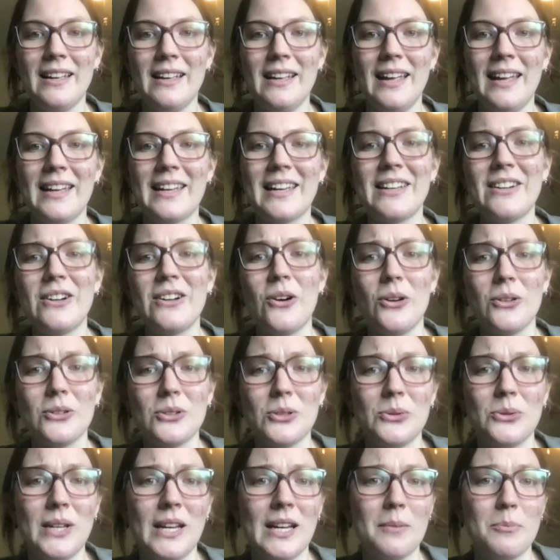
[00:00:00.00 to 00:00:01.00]
It can also
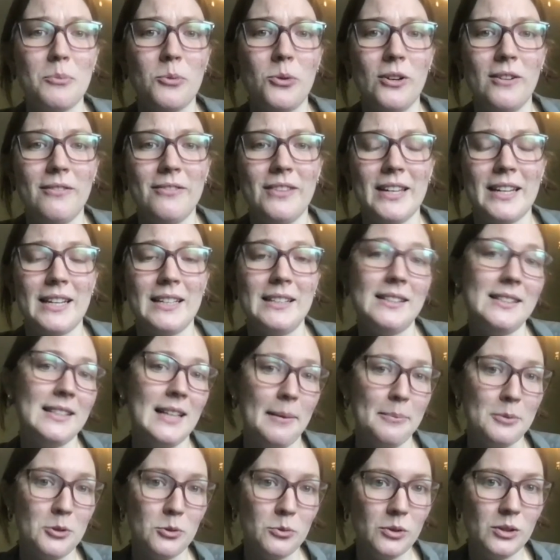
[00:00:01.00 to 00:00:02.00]
take more of the
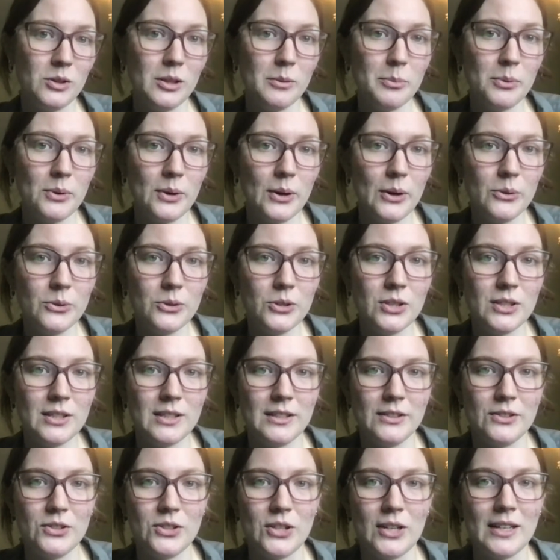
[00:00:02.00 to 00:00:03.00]
conceptual approach to
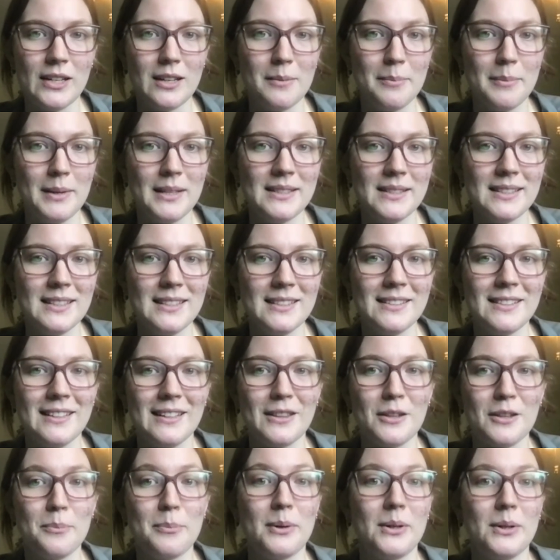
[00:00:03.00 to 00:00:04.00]
starting a business, like
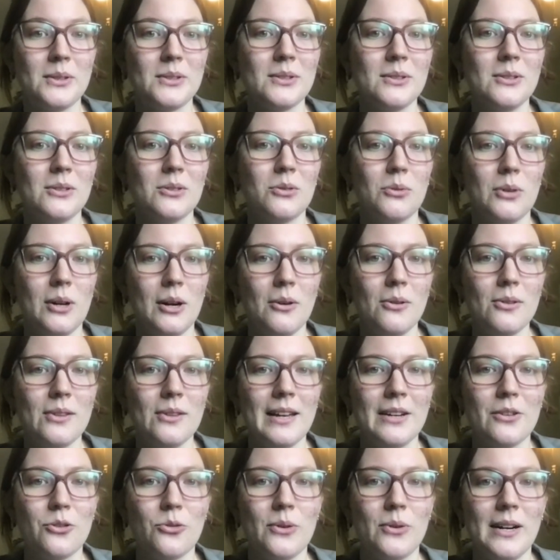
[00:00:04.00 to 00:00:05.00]
the personal growth
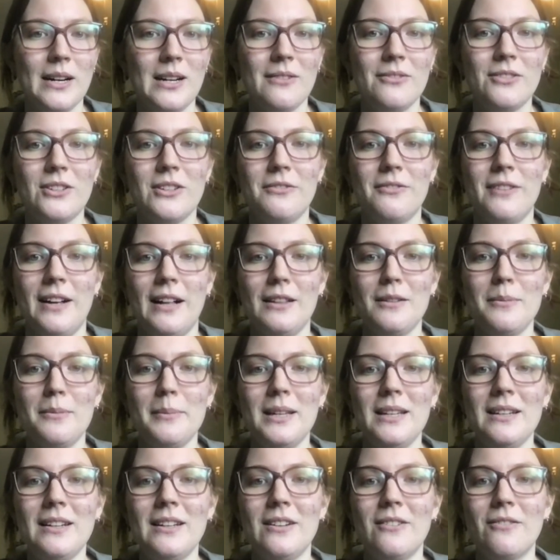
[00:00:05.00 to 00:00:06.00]
and creative
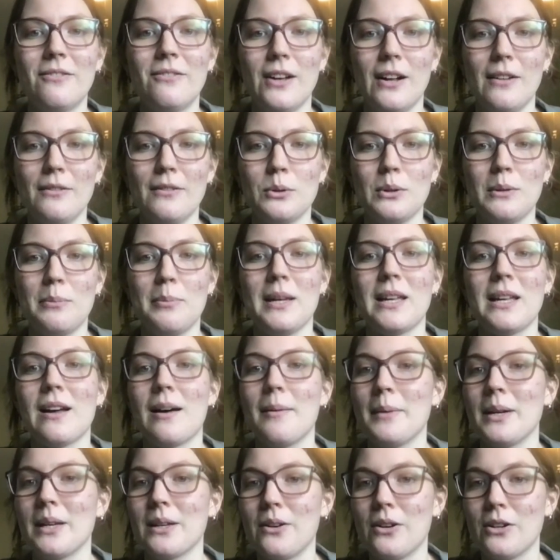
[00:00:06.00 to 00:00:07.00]
development involved with
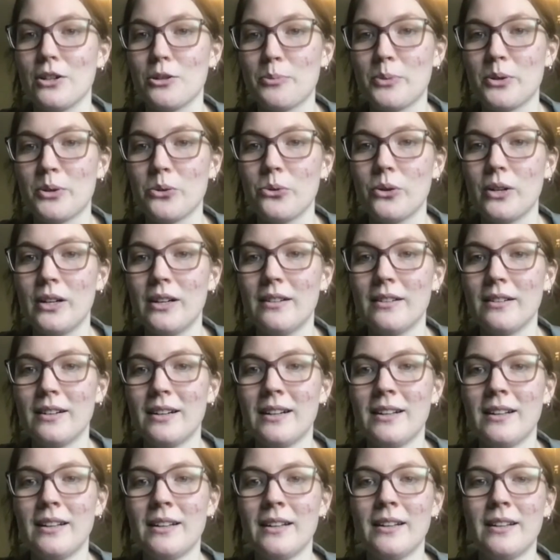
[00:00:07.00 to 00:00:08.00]
becoming an entrepreneur.
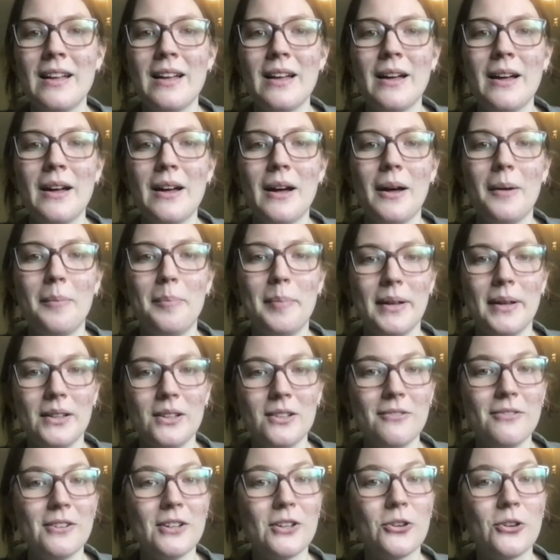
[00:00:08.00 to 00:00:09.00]
A pillar
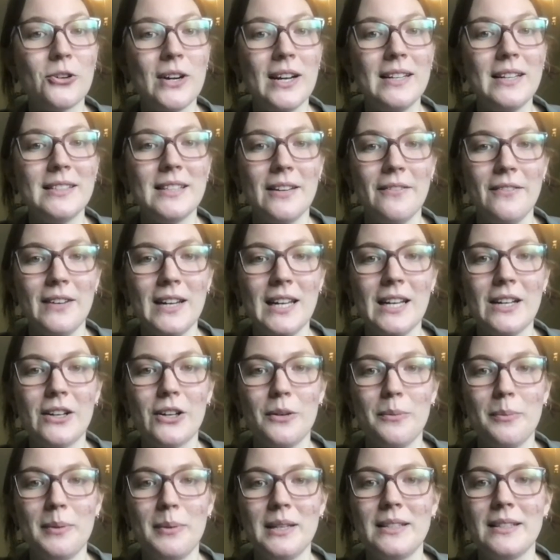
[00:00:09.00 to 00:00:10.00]
for creativity
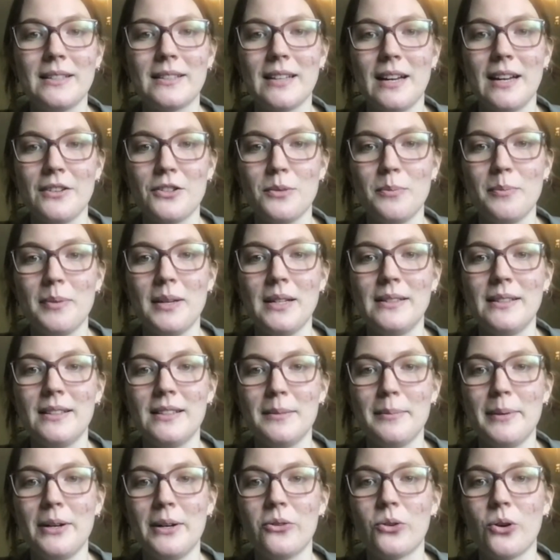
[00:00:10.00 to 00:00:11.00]
could be discussion pieces
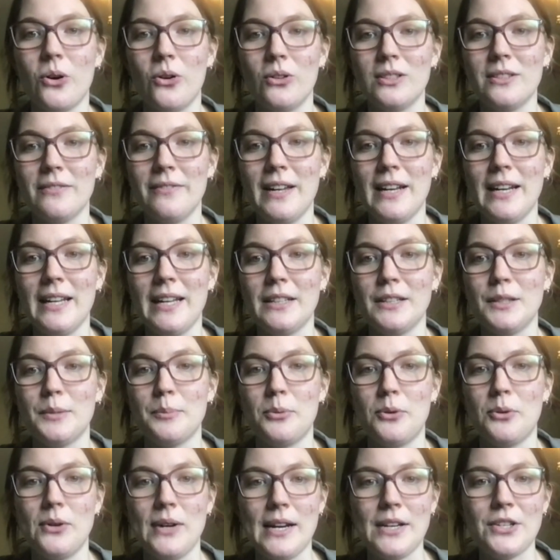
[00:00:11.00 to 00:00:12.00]
about cultivating
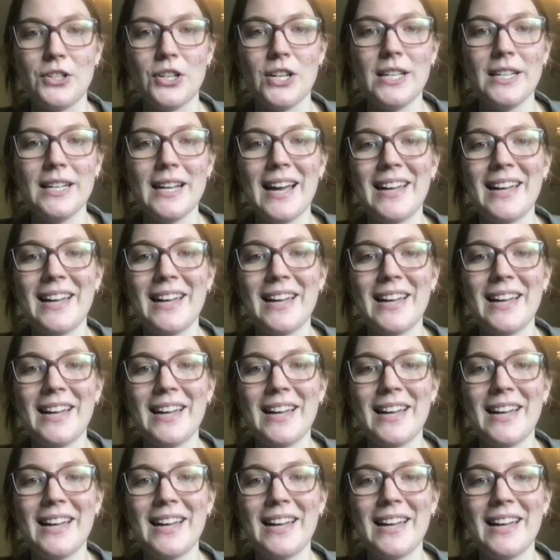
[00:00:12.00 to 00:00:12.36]
inspiration,